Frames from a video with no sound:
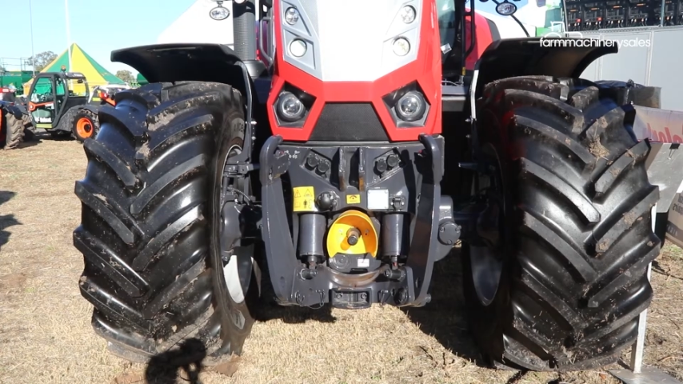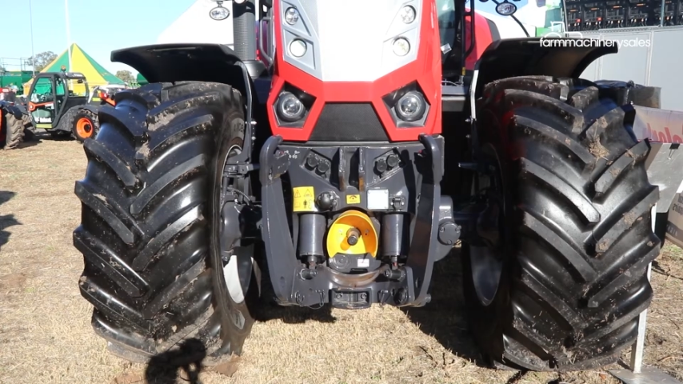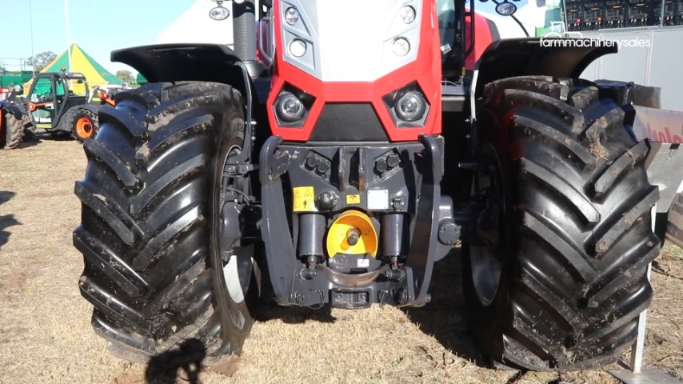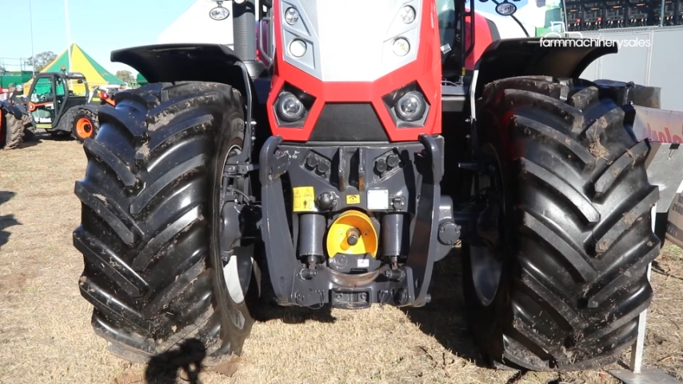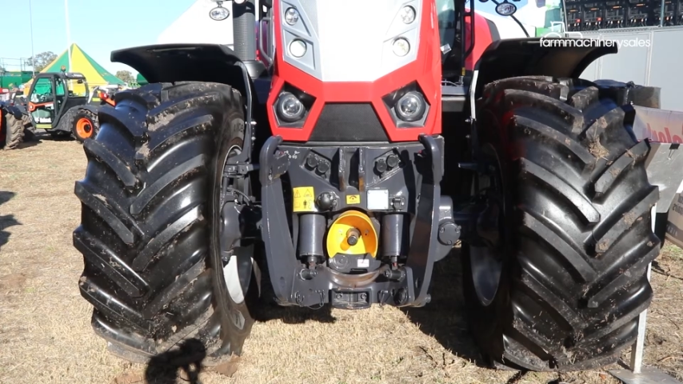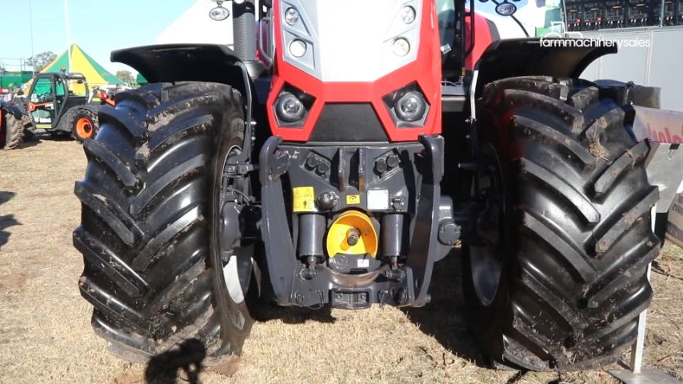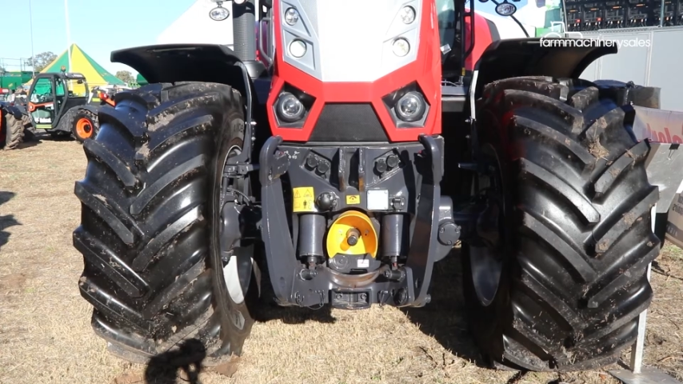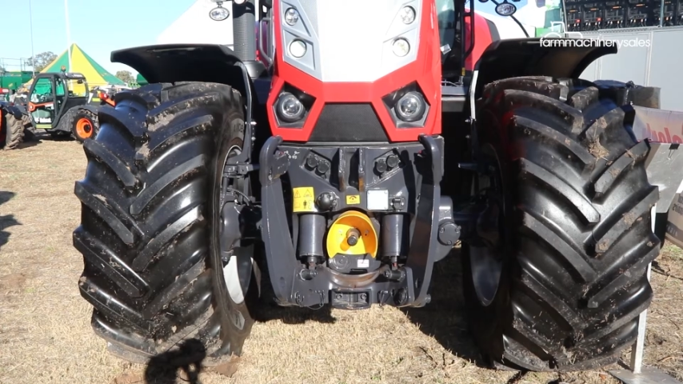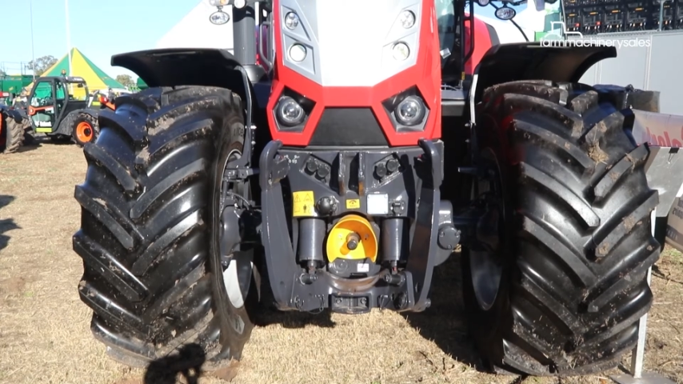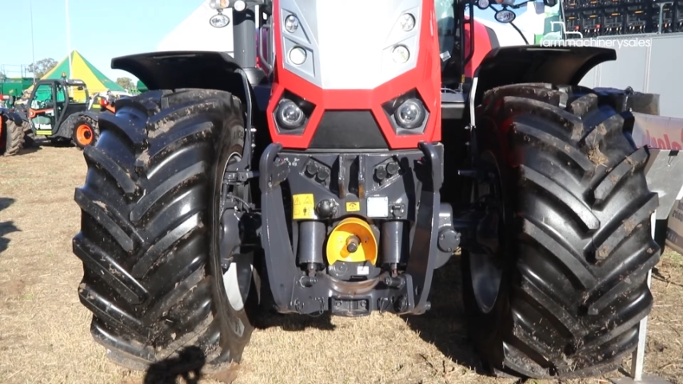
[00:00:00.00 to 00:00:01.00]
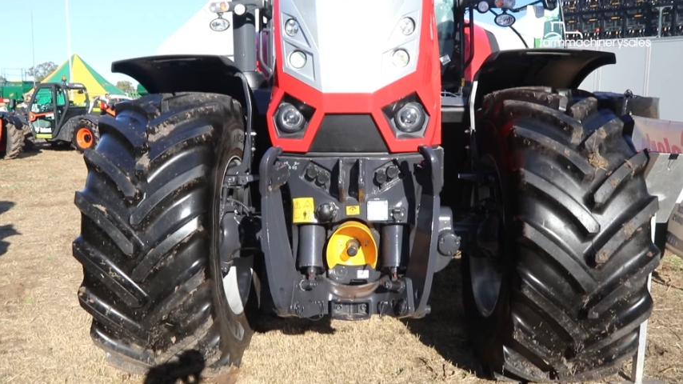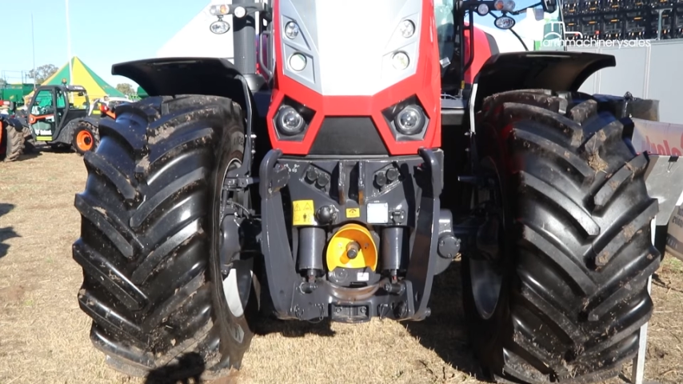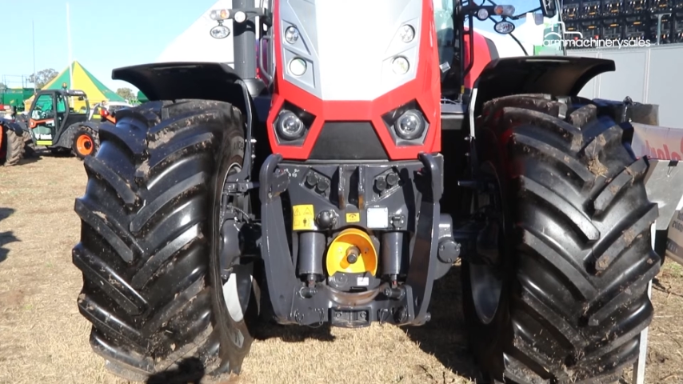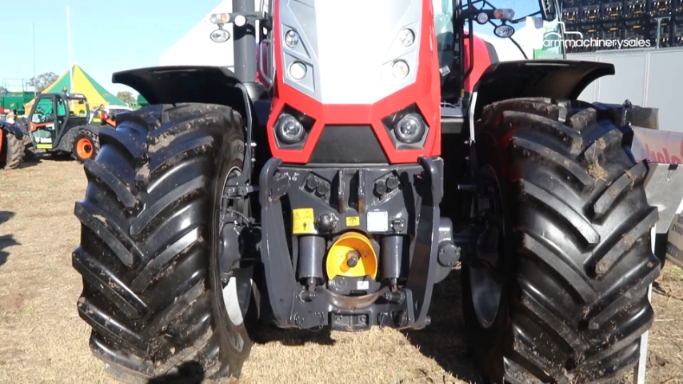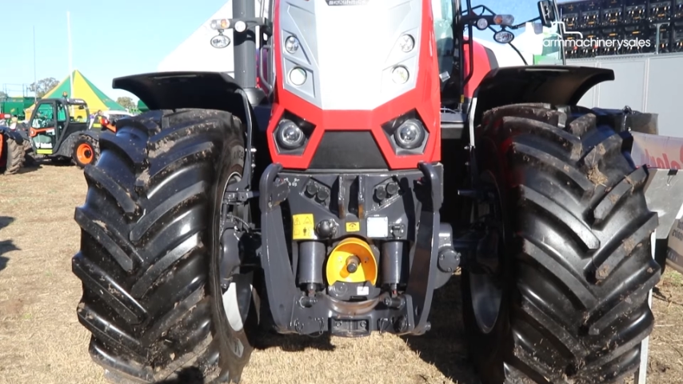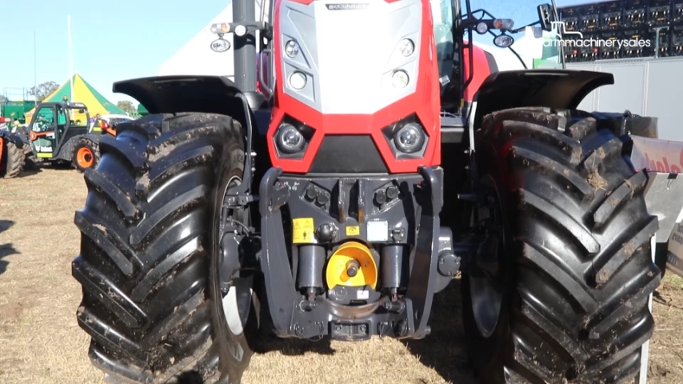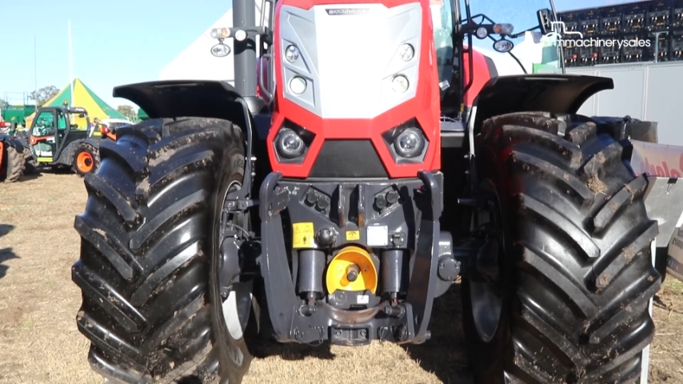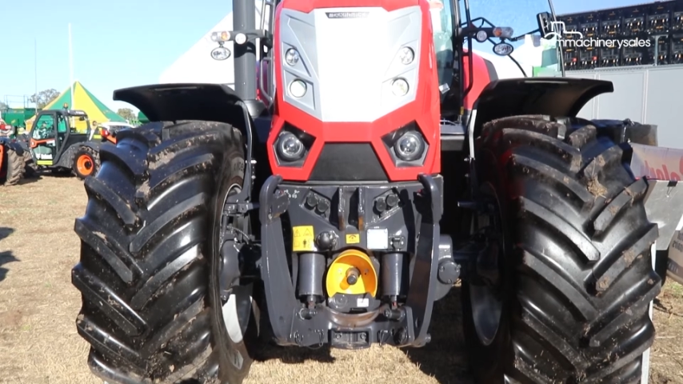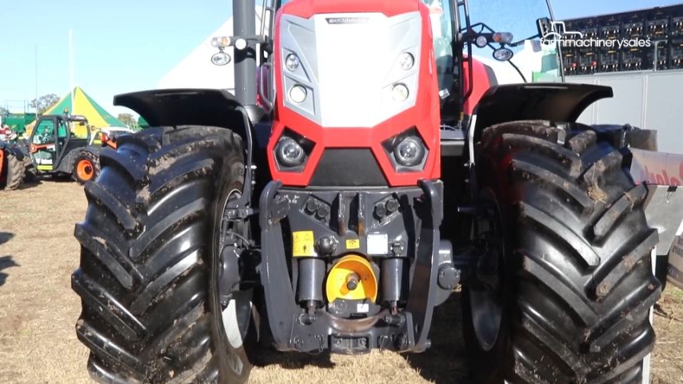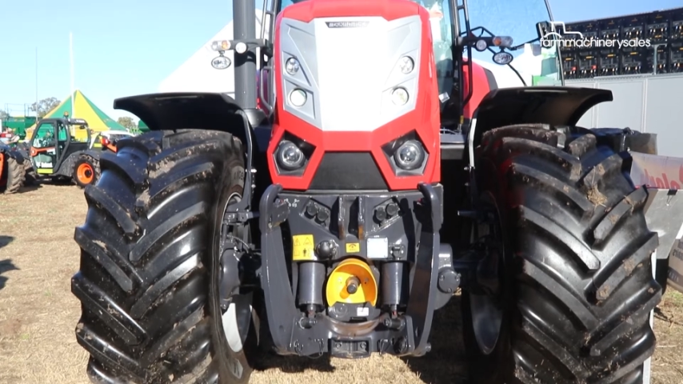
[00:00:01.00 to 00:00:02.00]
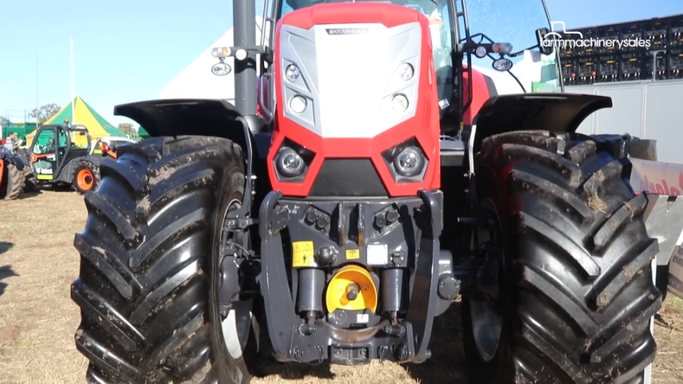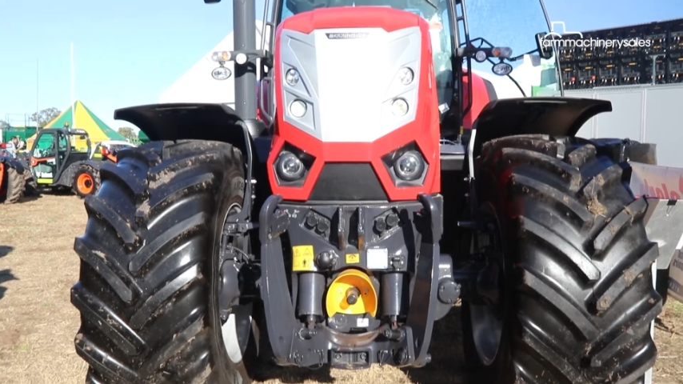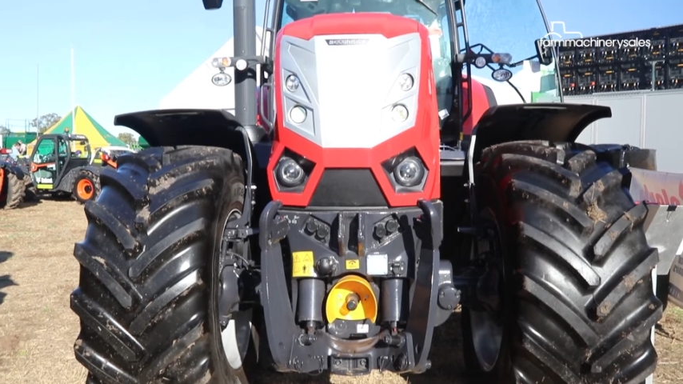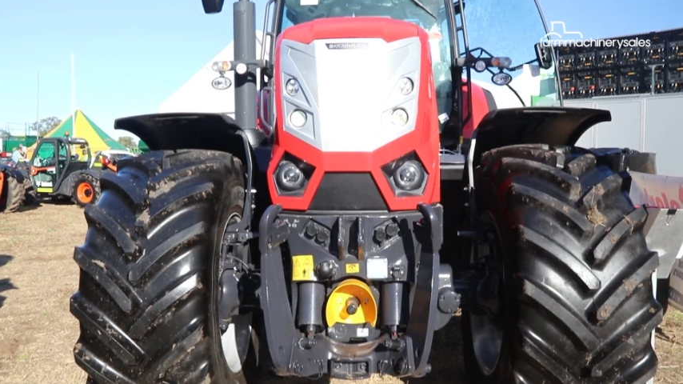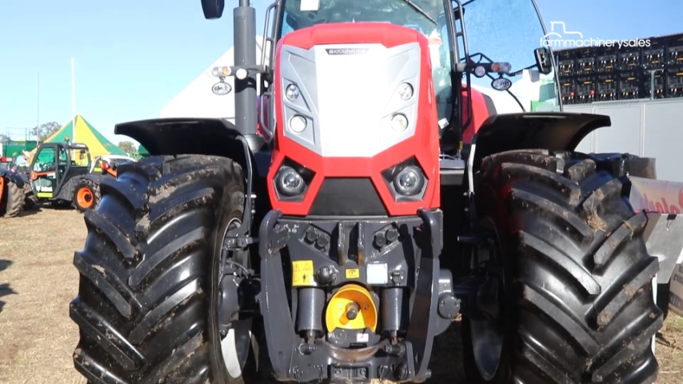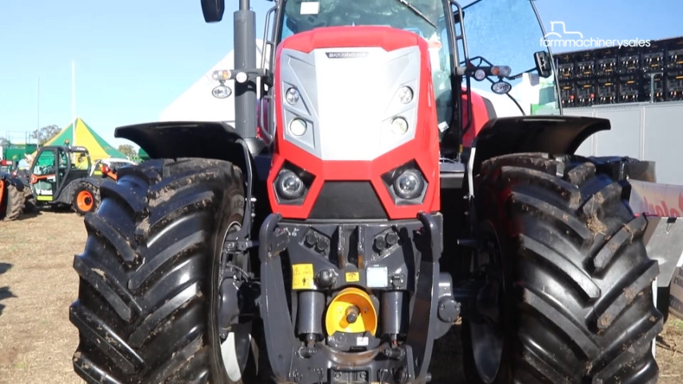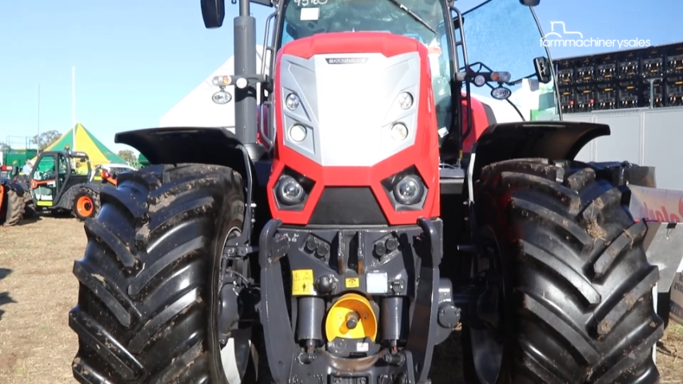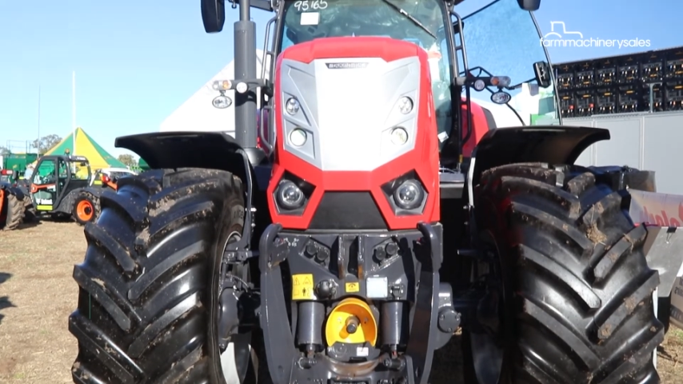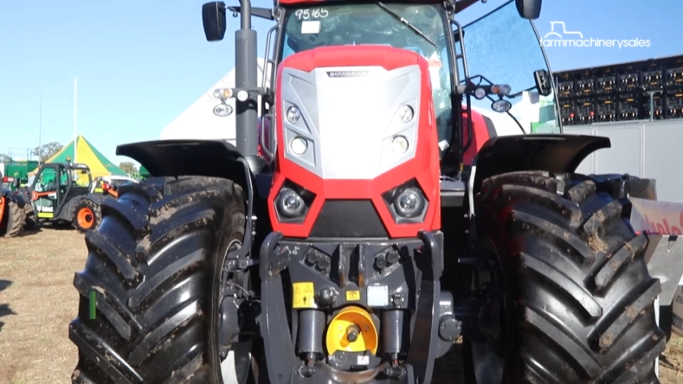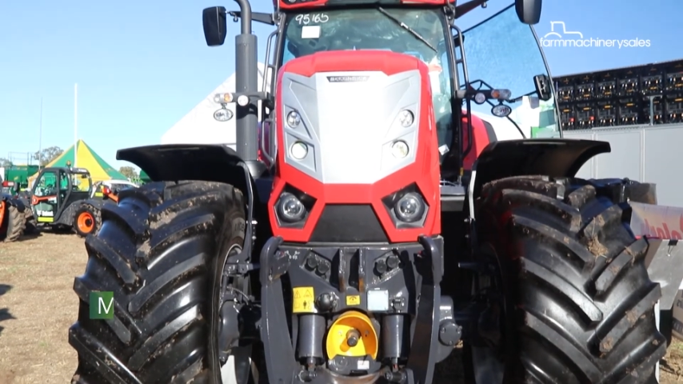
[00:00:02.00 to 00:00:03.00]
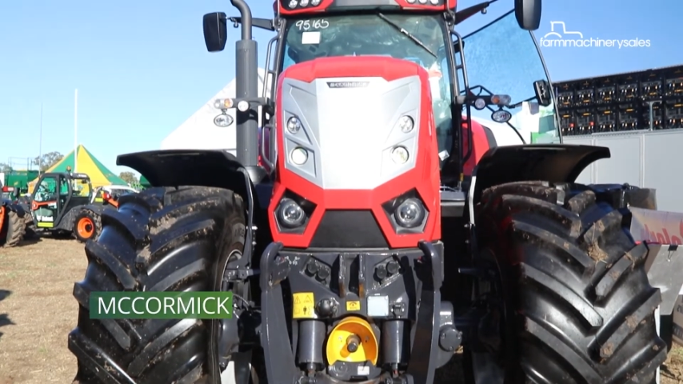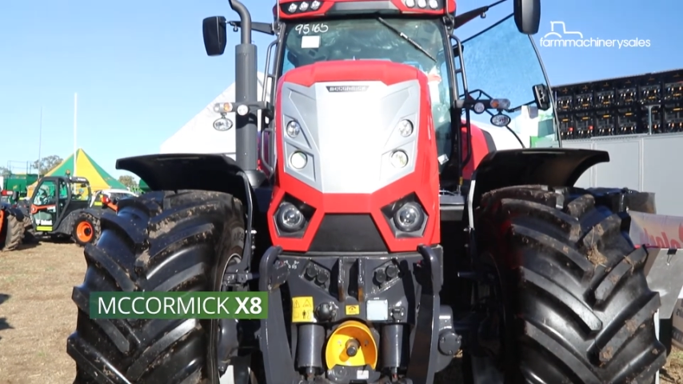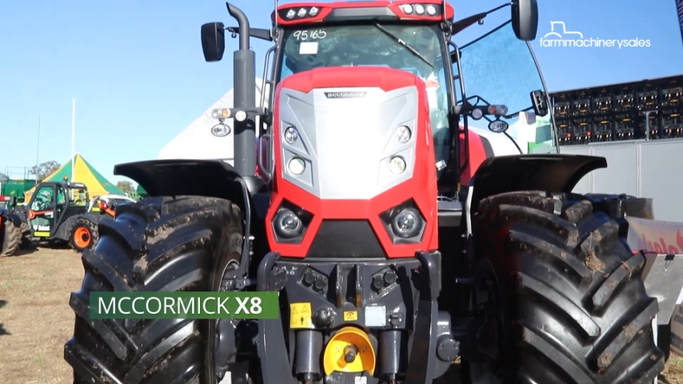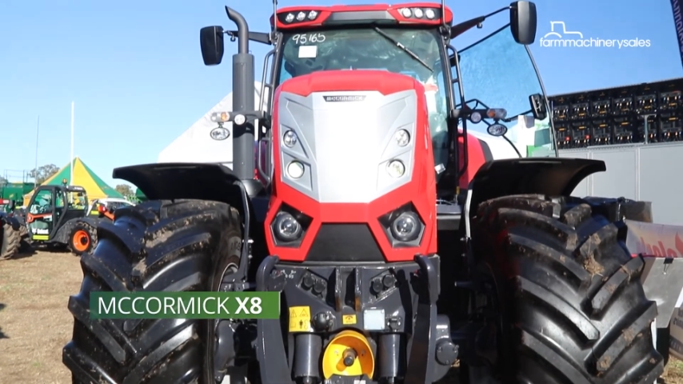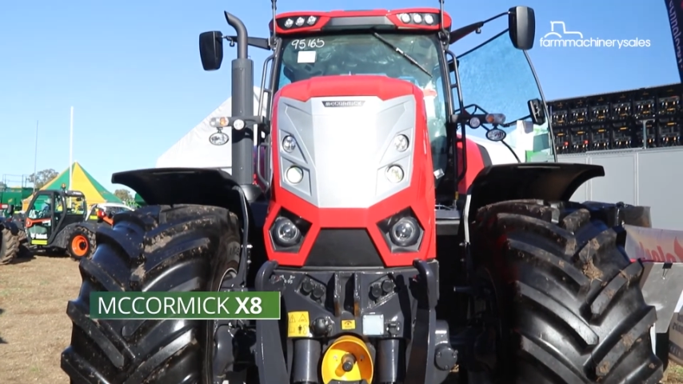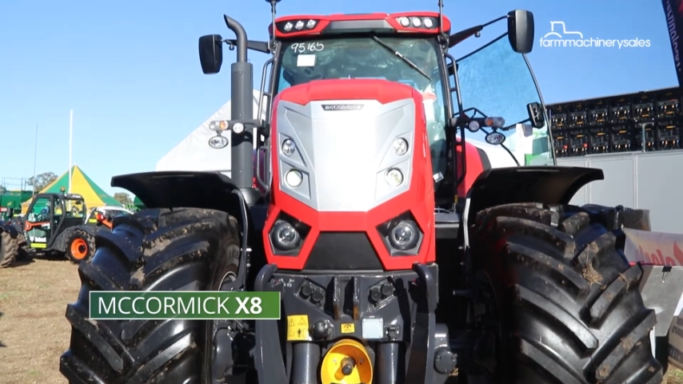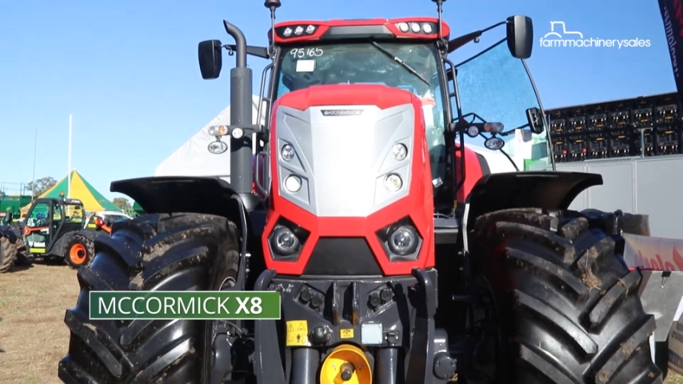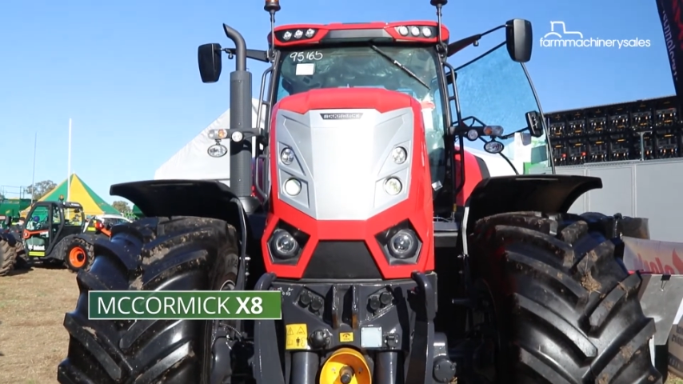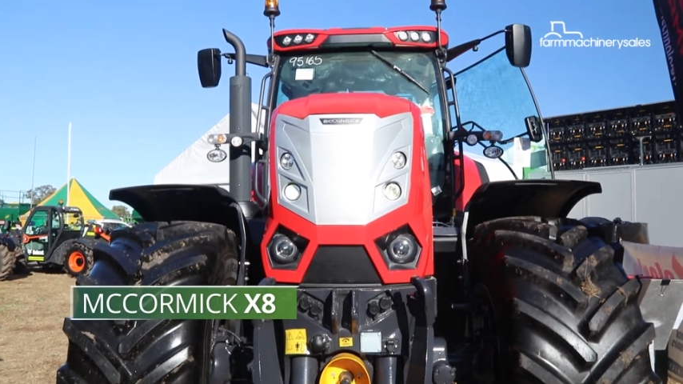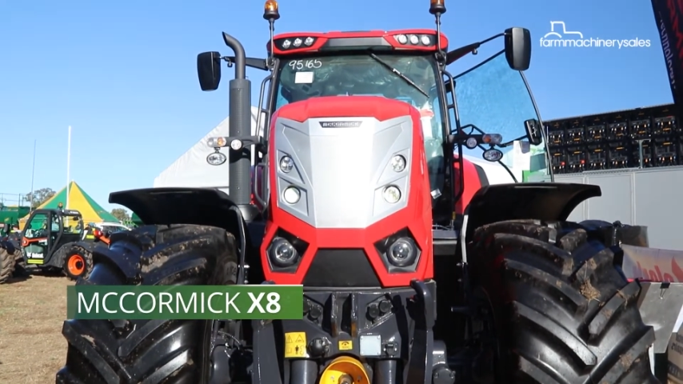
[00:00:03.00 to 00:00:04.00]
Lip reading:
[unreadable: no face in view]